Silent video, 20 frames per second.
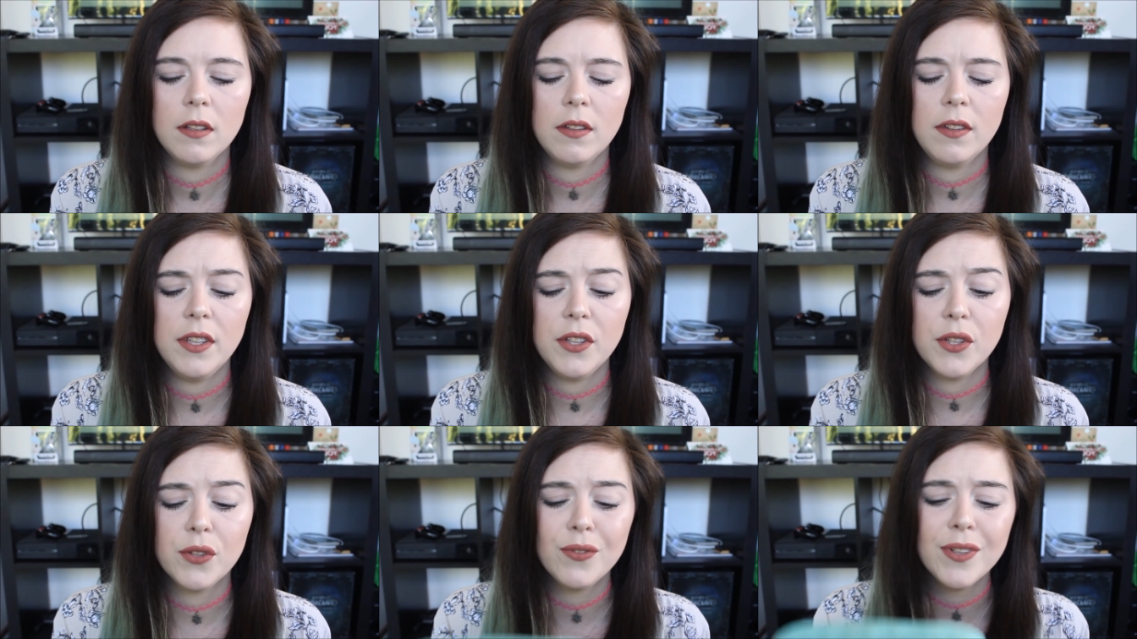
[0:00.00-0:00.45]

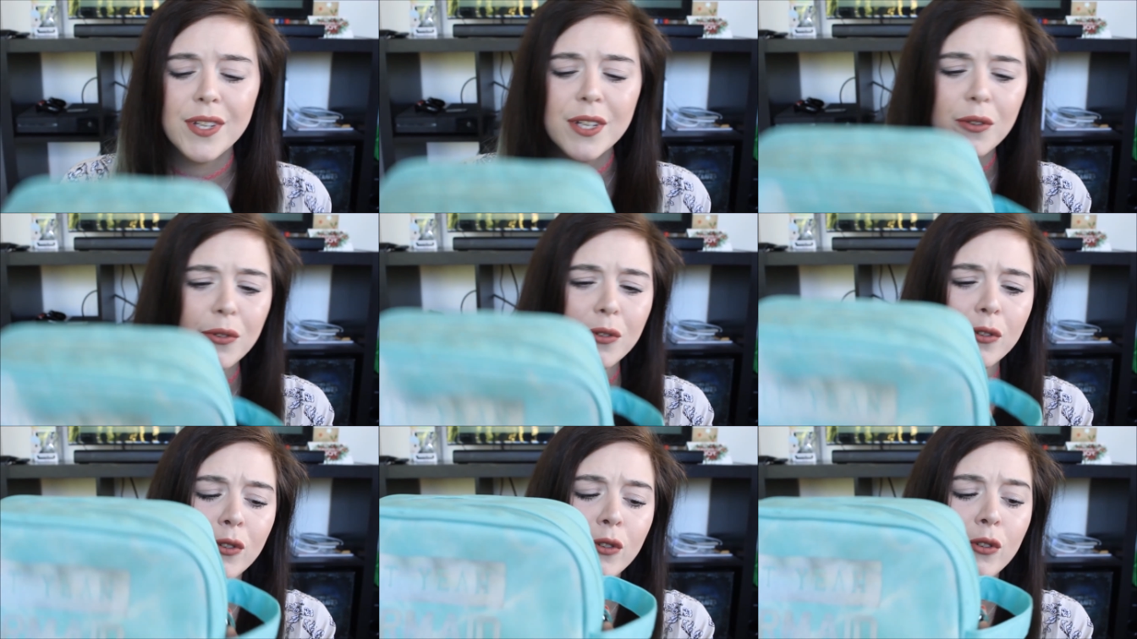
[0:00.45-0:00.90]
This
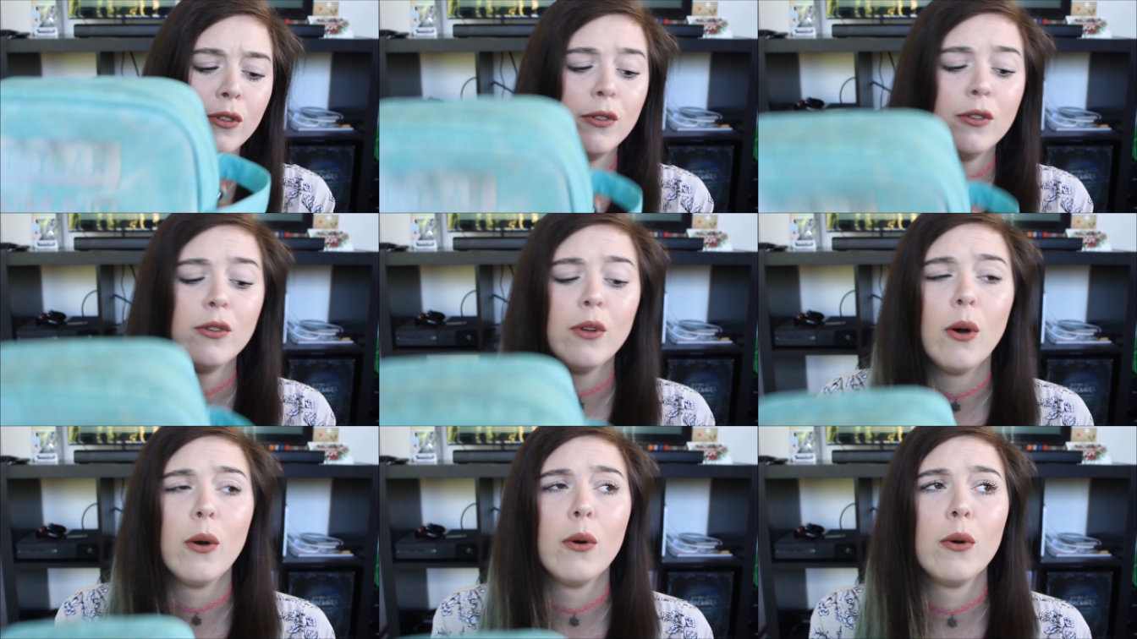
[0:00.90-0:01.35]
feels
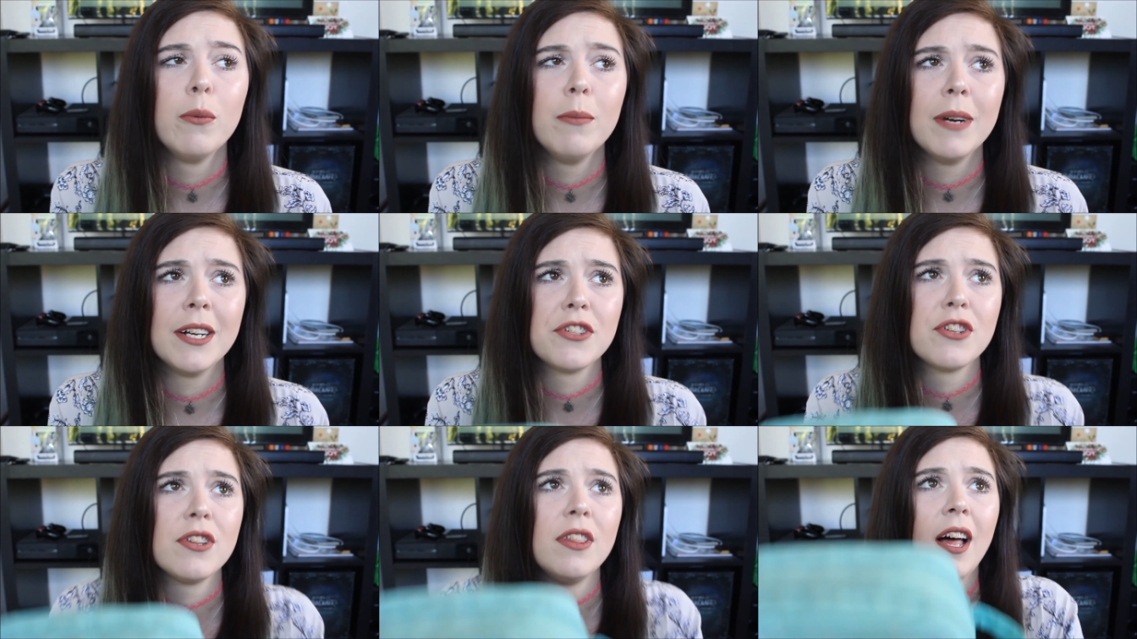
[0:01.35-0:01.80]
so
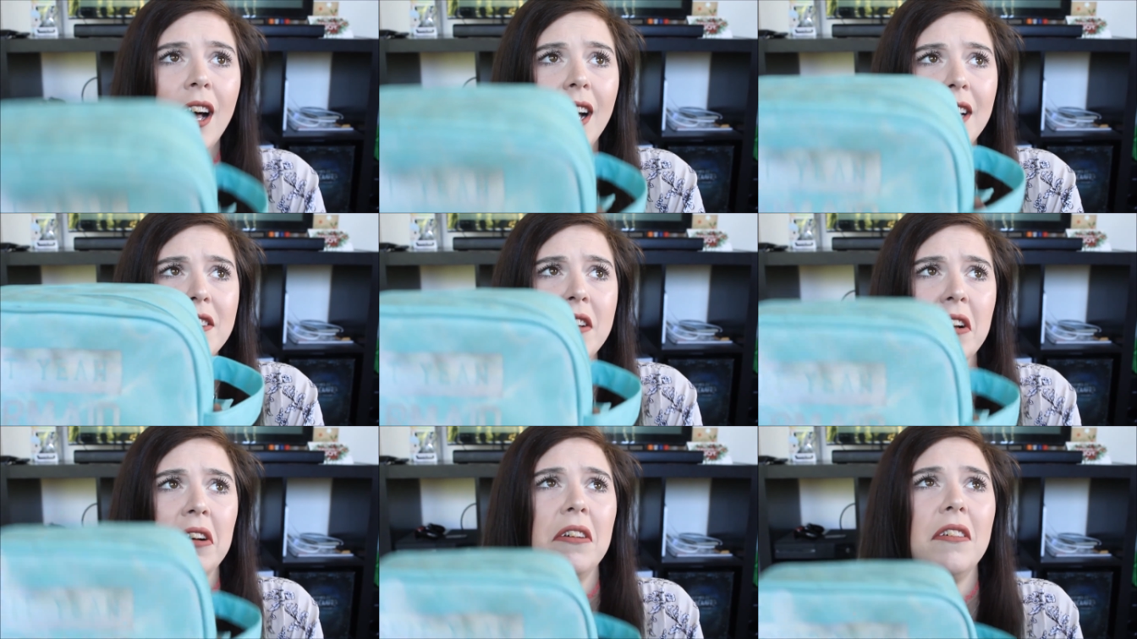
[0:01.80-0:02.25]
much
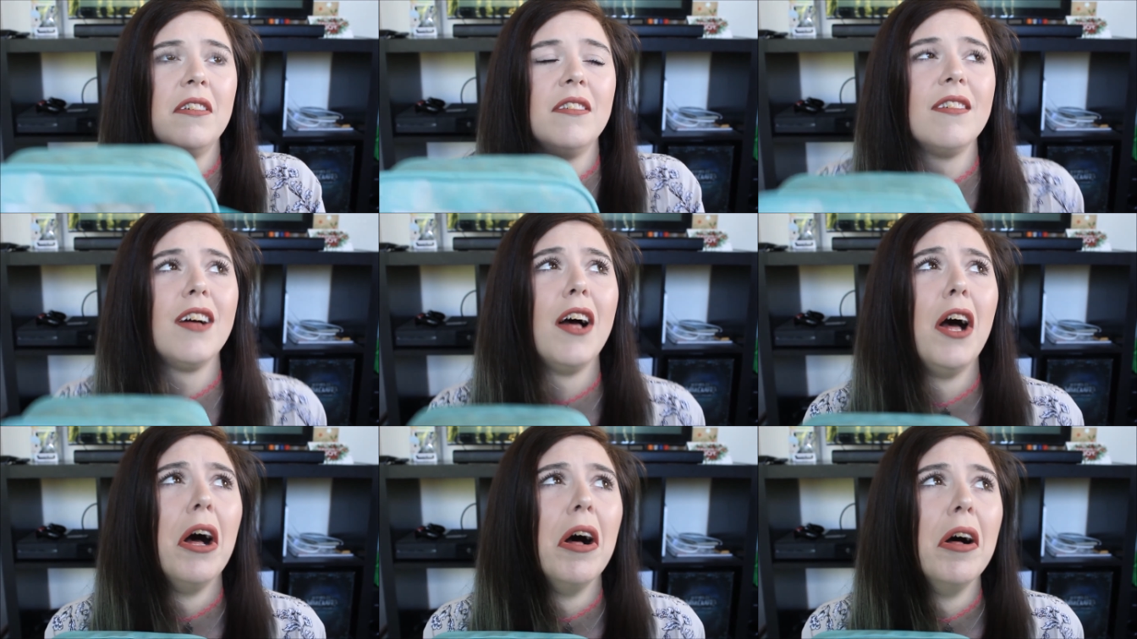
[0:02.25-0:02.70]
lighter.
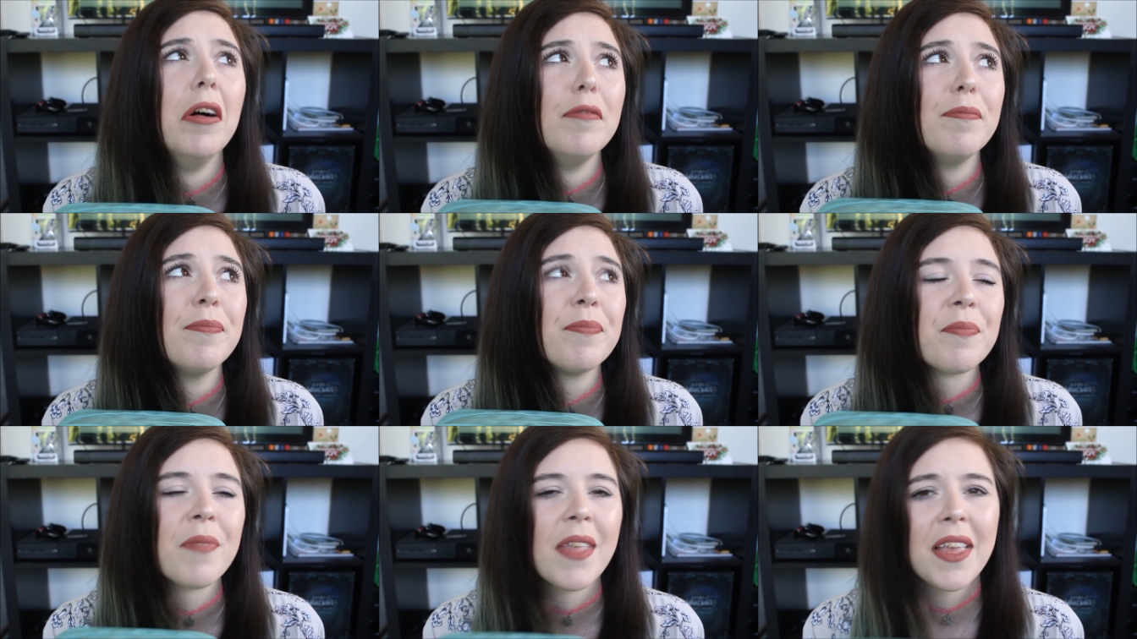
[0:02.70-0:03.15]

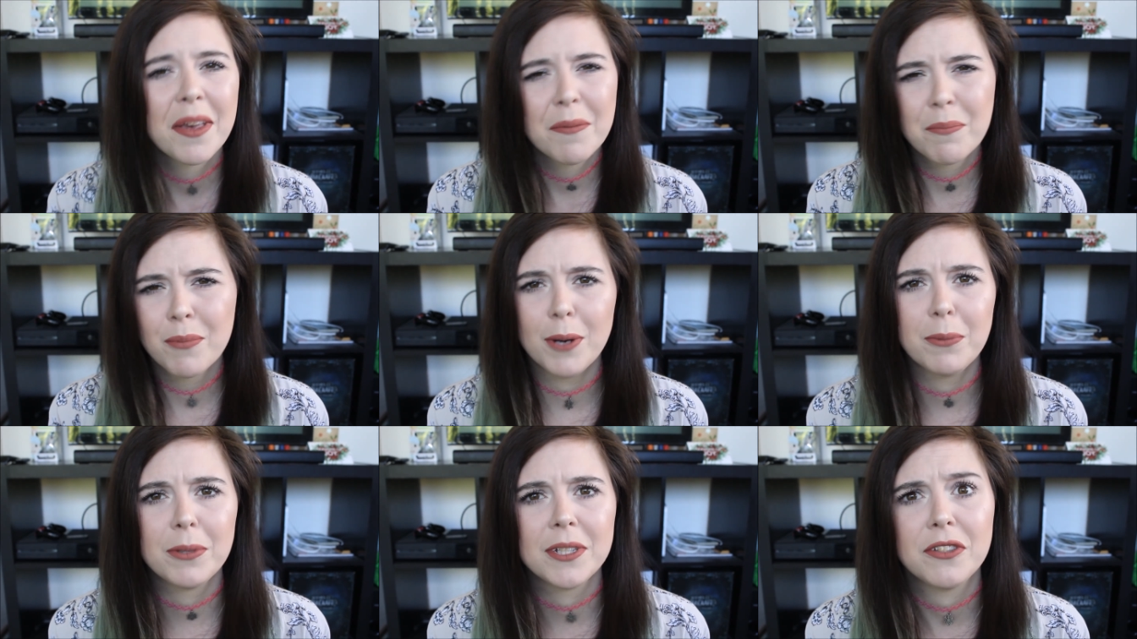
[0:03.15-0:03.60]

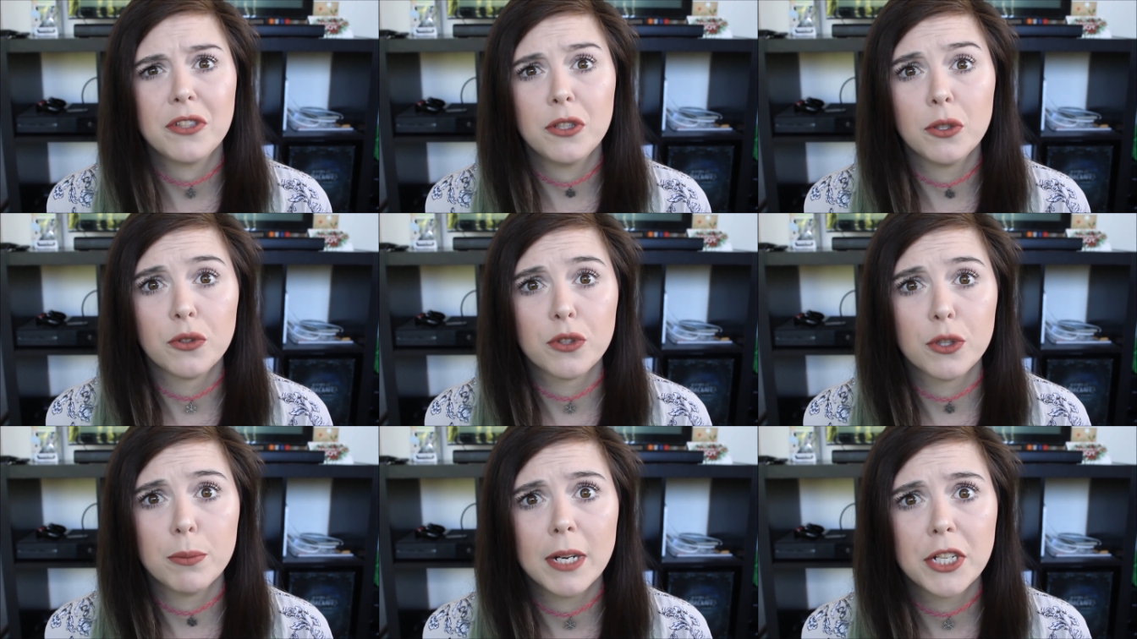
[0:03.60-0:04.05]
Probably still
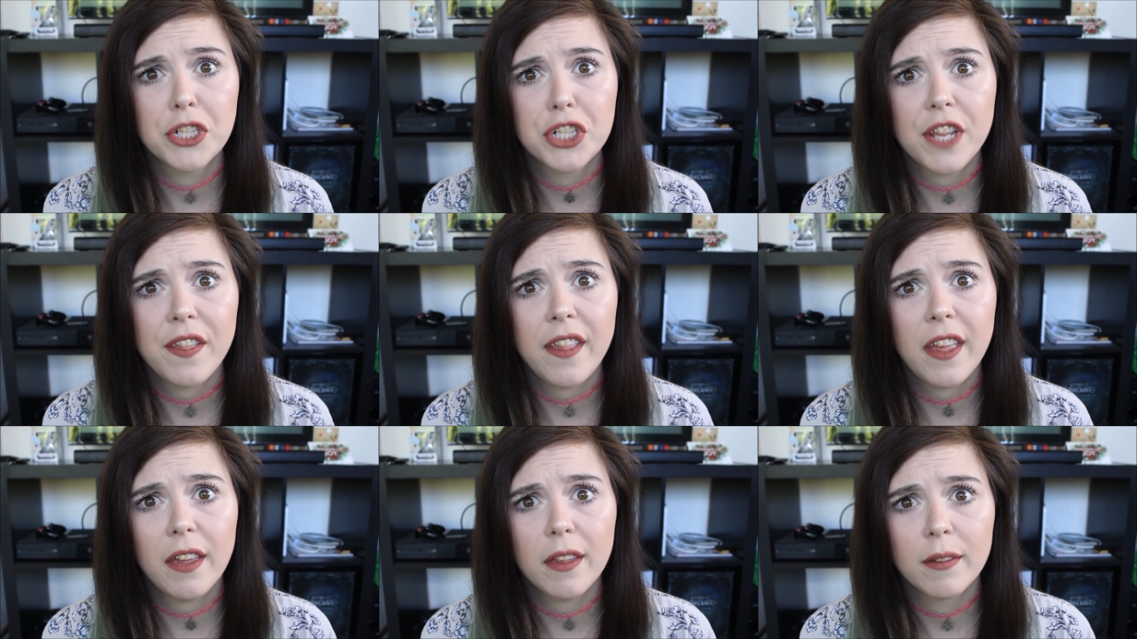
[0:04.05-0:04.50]
too much
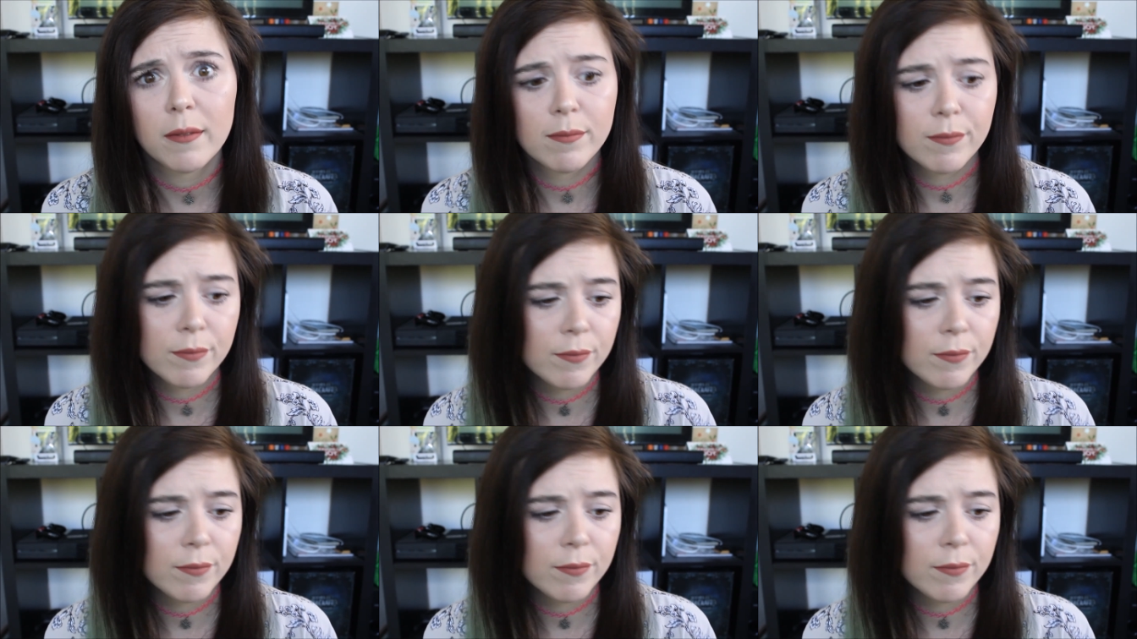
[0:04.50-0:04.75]
in there.